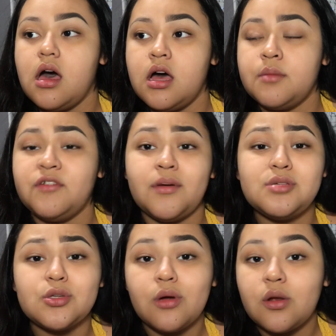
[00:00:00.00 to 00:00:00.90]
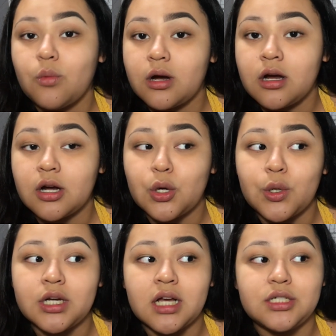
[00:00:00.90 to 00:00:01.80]
If I'm just going to work
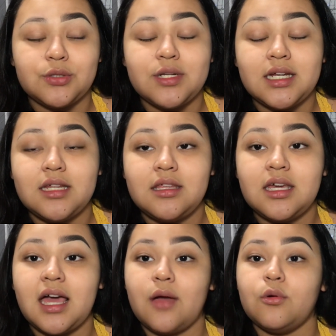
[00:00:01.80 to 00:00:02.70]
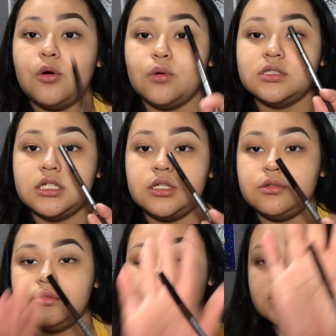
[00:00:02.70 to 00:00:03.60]
or not doing anything, I will only
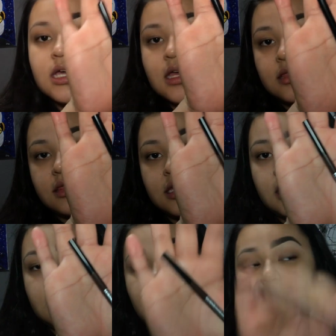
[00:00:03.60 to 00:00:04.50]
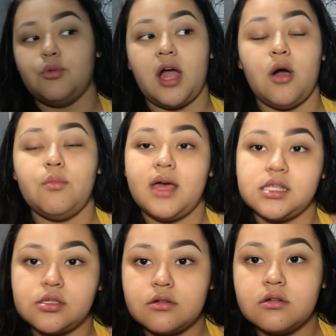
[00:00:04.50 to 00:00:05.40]
use the brow
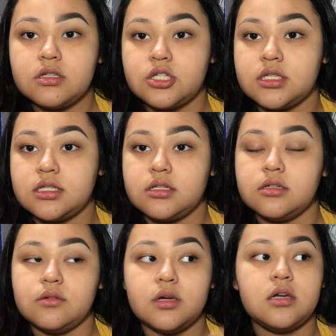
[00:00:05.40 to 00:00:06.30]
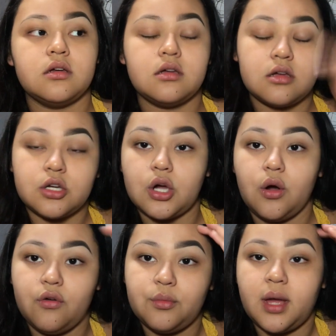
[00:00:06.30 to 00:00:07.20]
pencil just to go
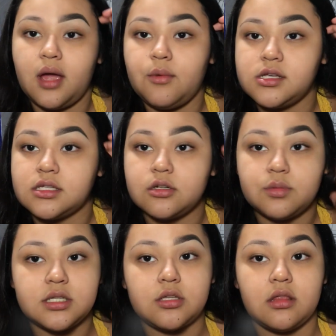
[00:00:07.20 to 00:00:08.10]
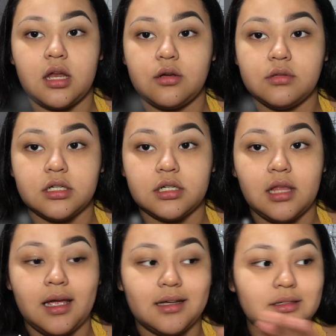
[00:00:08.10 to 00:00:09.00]
over my eyebrows a little bit so they don't look
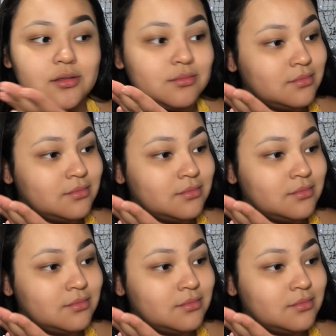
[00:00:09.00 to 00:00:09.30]
like,